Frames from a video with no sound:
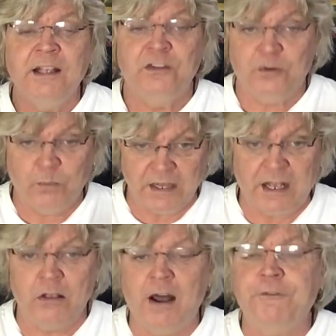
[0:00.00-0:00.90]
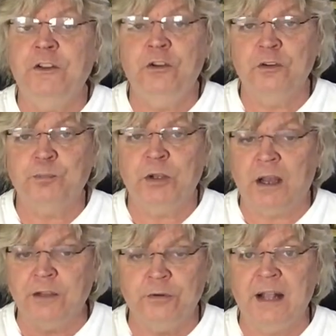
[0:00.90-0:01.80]
So what I'll often do is put a
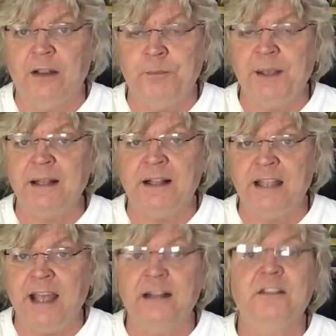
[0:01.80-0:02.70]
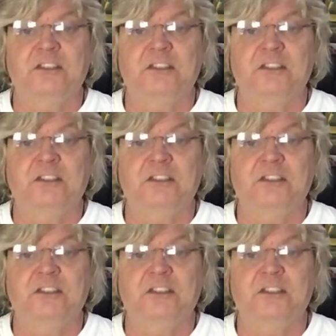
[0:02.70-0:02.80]
$100 bid on that,